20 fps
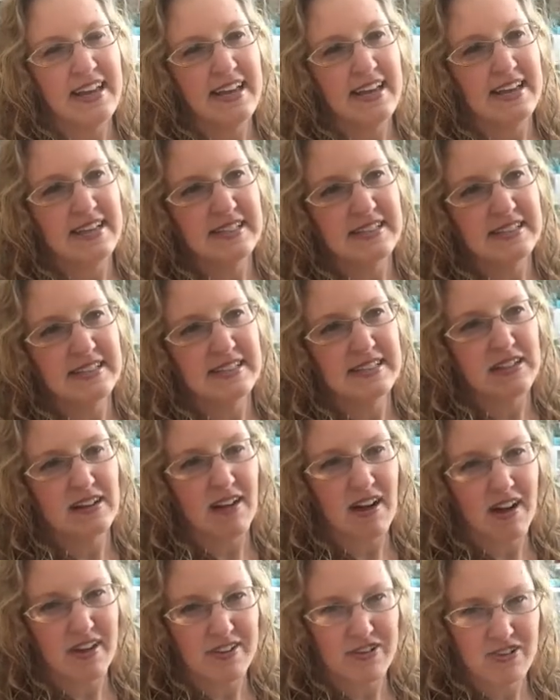is to
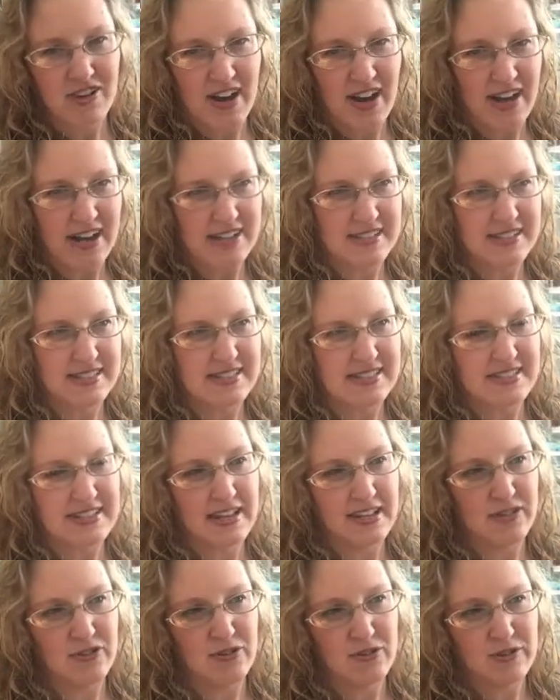contrast
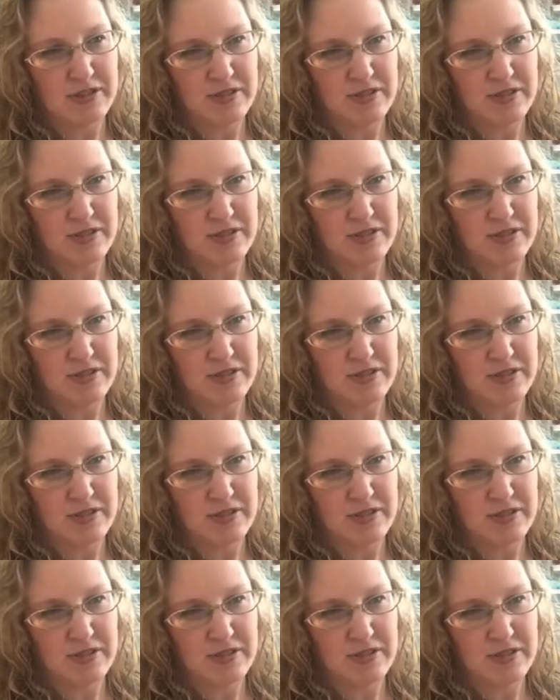and do